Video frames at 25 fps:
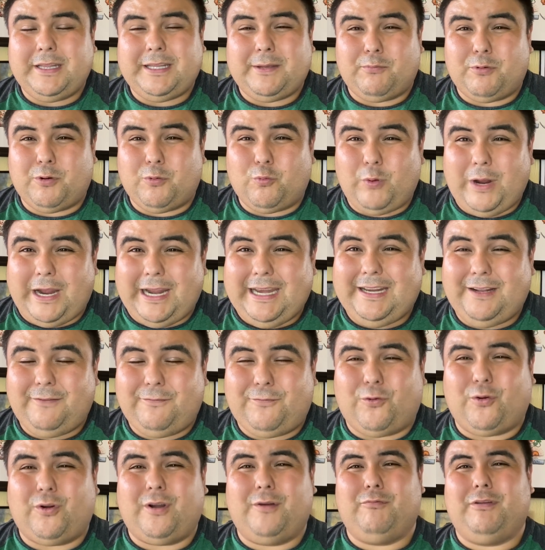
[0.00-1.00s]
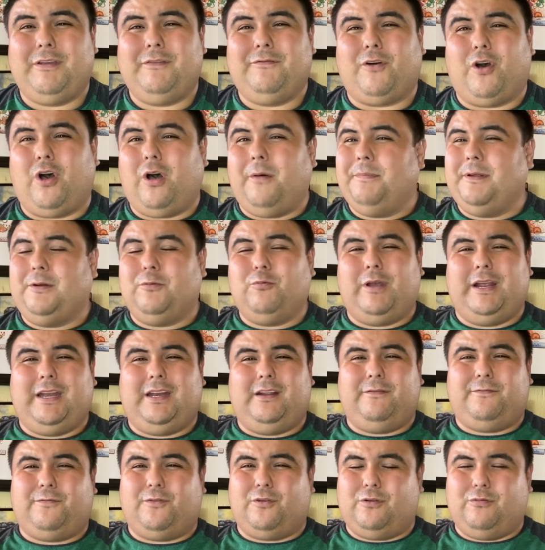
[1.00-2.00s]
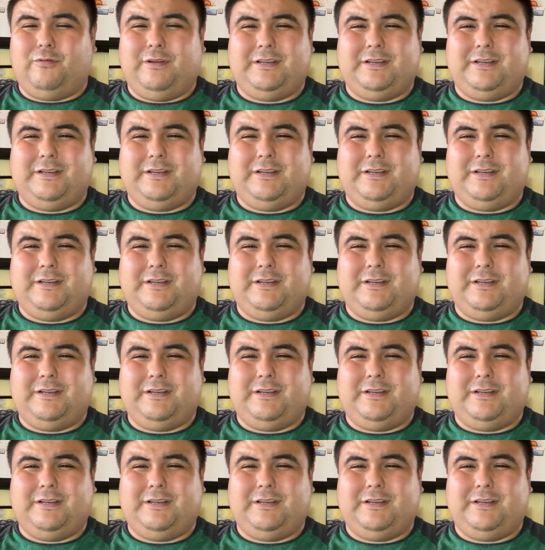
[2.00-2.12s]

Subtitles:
that we're waiting for and we've all been waiting for,